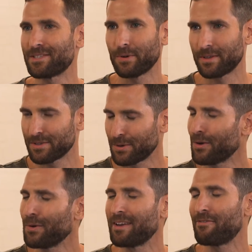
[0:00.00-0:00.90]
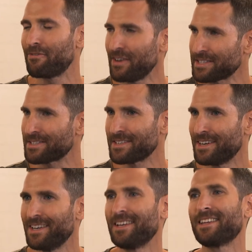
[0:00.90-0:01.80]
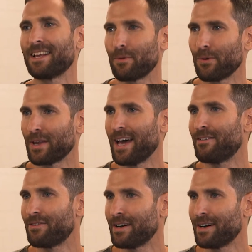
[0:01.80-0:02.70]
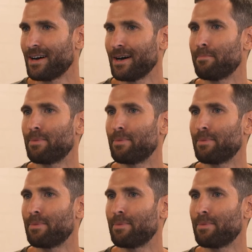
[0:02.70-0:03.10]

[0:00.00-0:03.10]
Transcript: So it only fits that we would have a